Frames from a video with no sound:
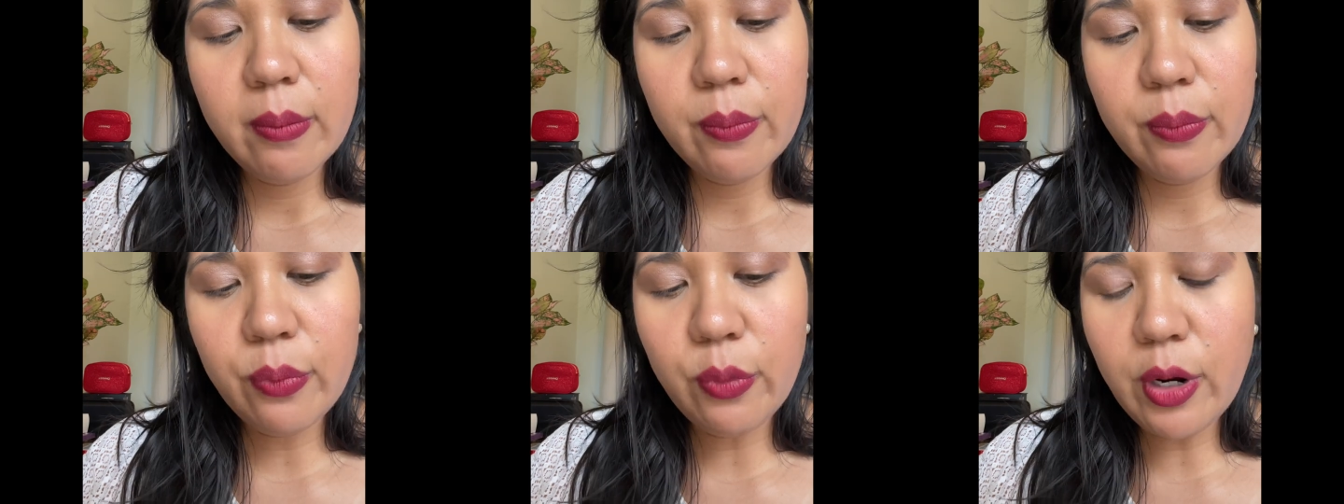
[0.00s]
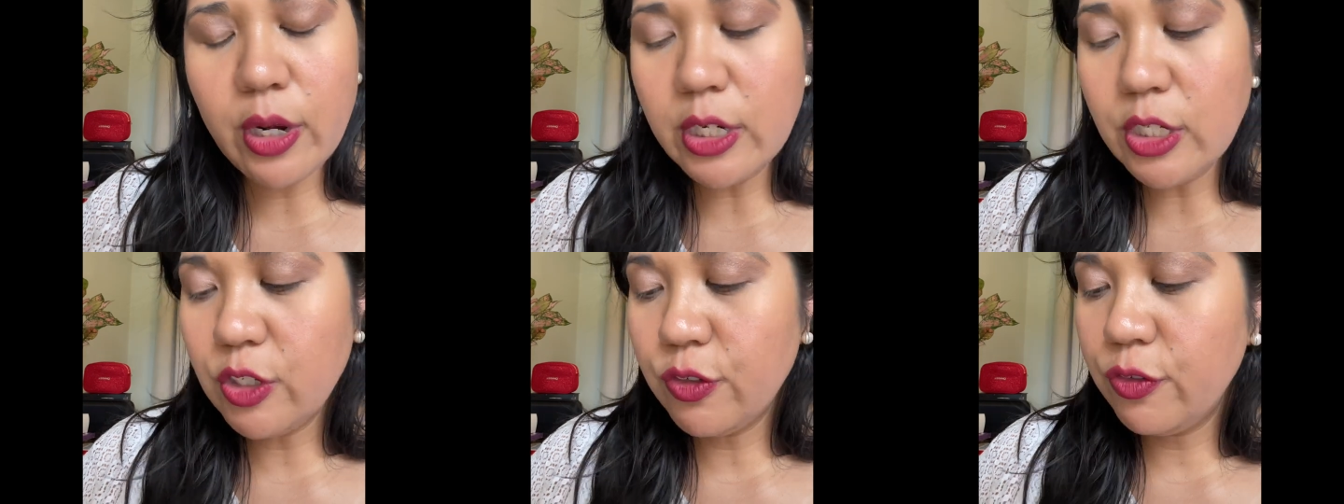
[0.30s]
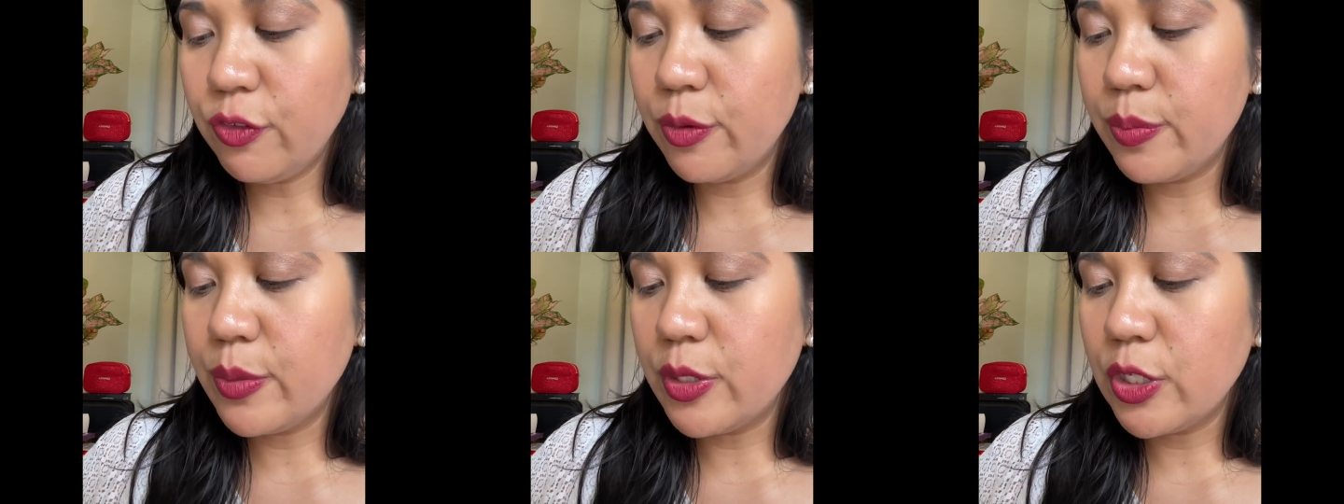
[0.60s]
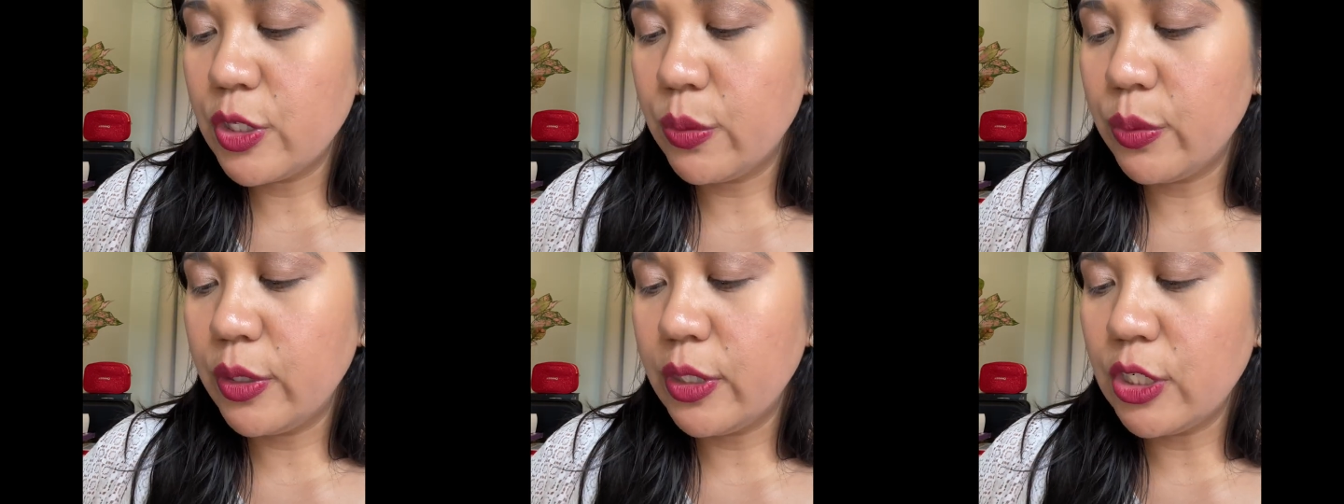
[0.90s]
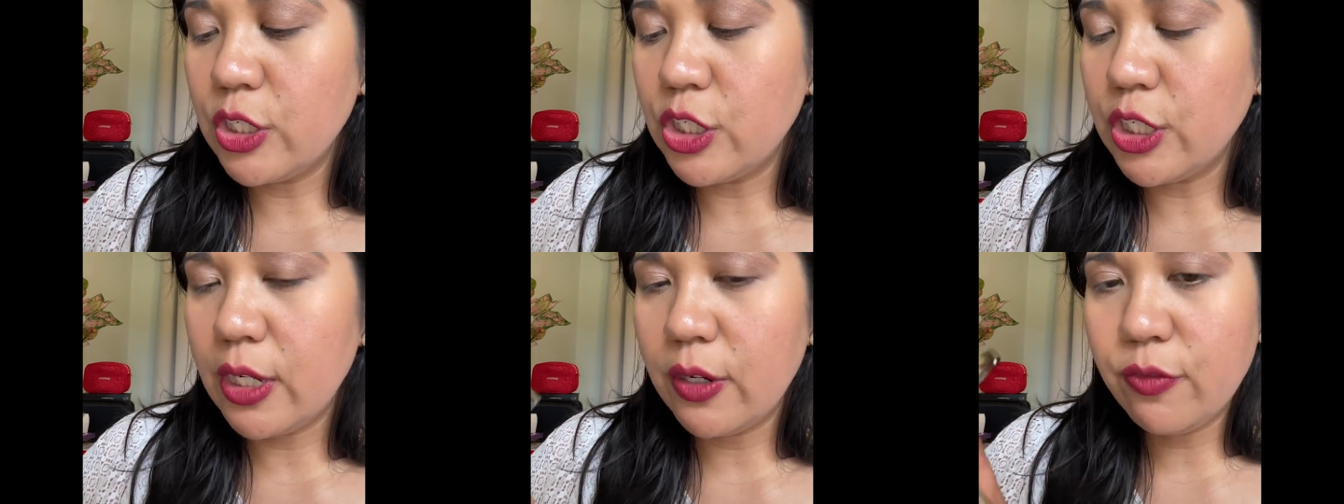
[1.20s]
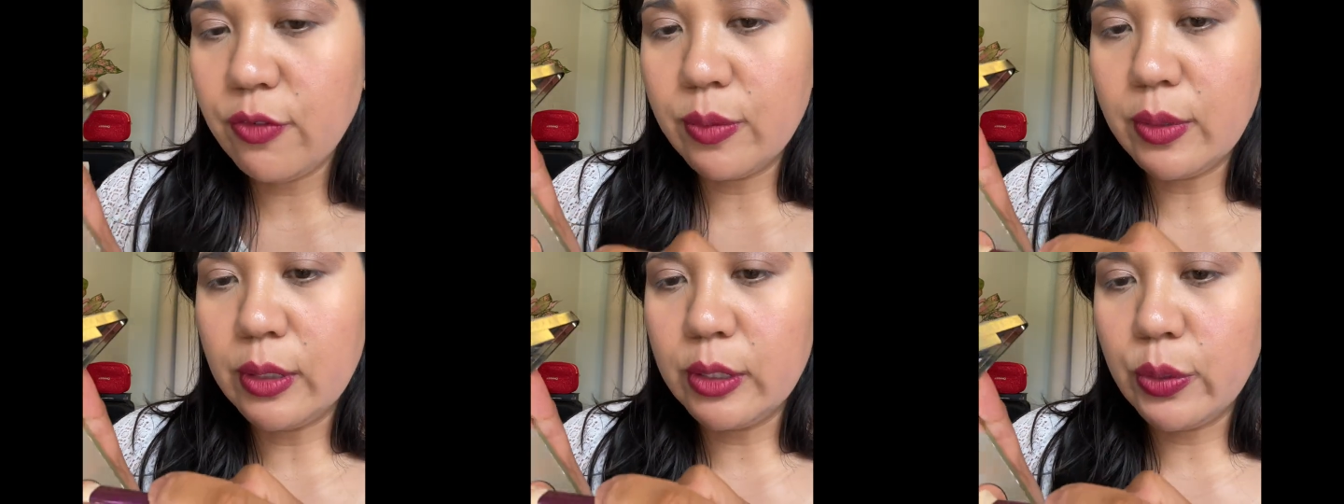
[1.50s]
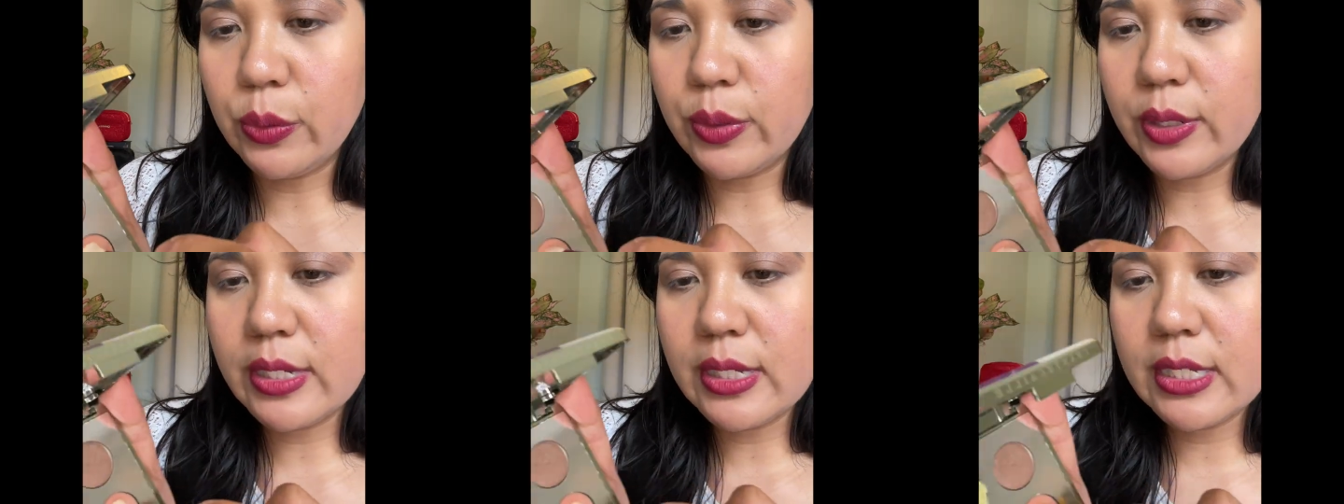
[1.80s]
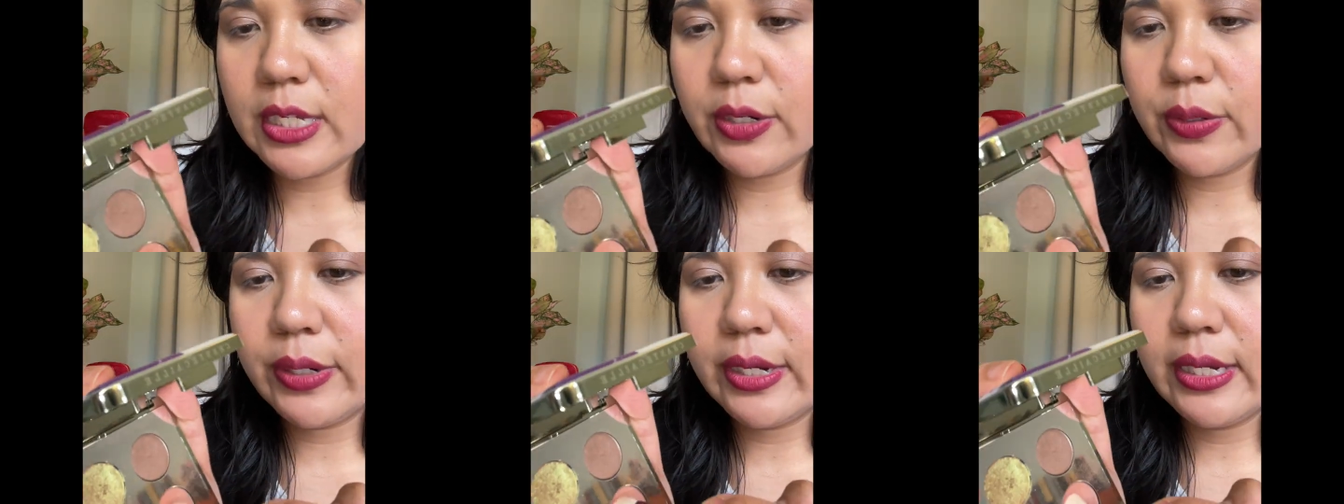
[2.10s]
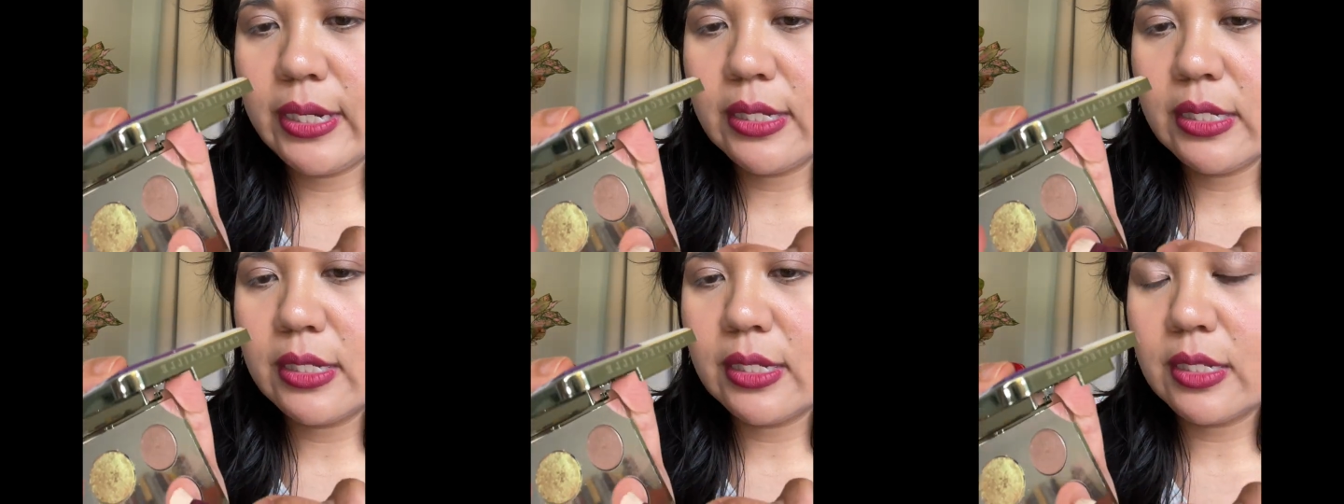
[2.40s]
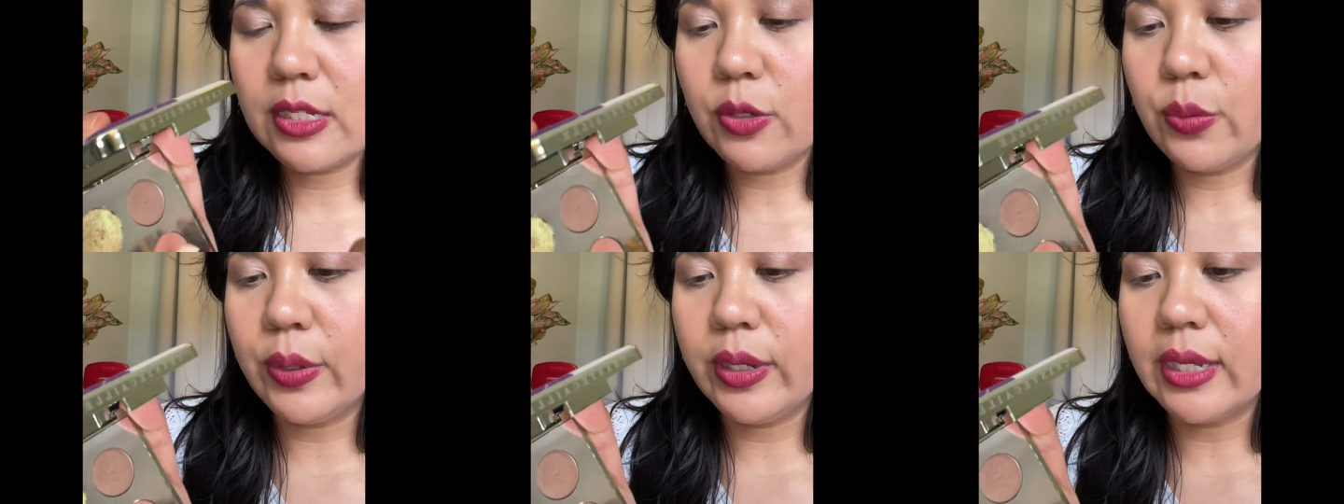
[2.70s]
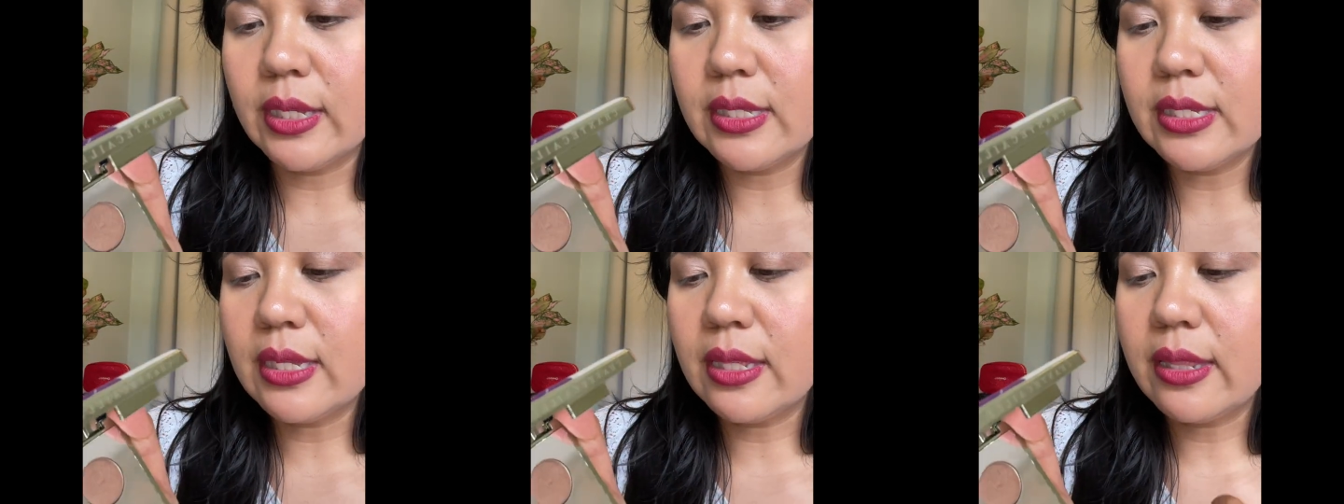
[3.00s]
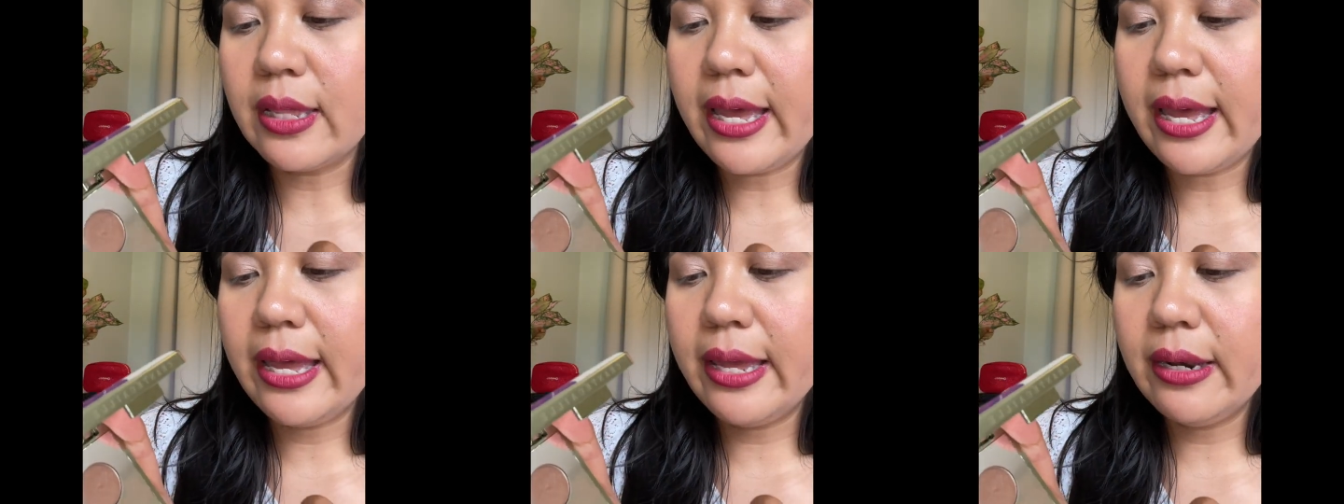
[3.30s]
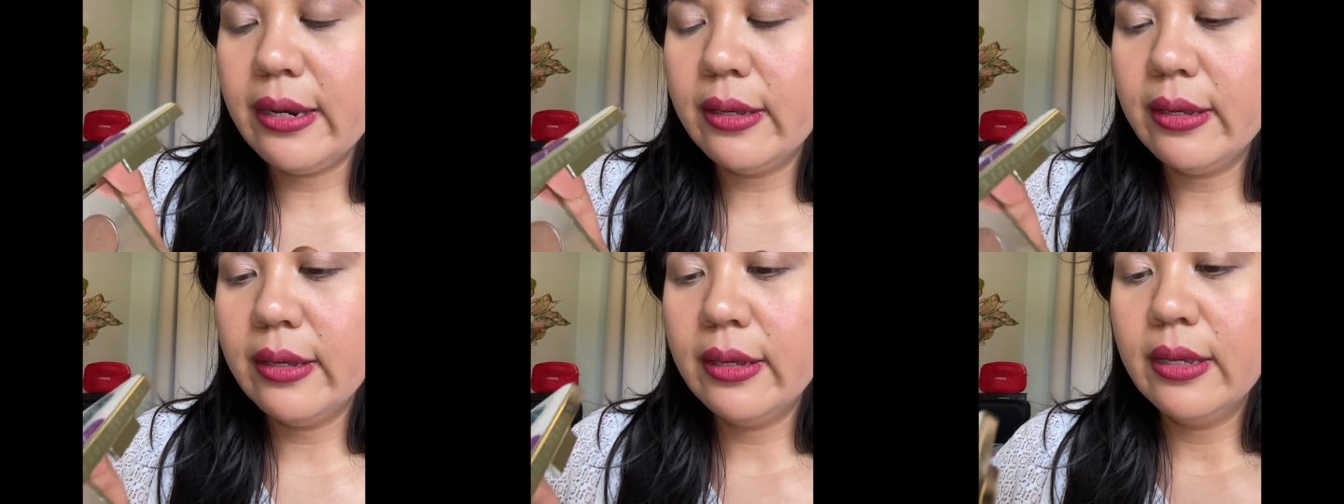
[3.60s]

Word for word: brush from Sonia G from the Lotus series, just going into that.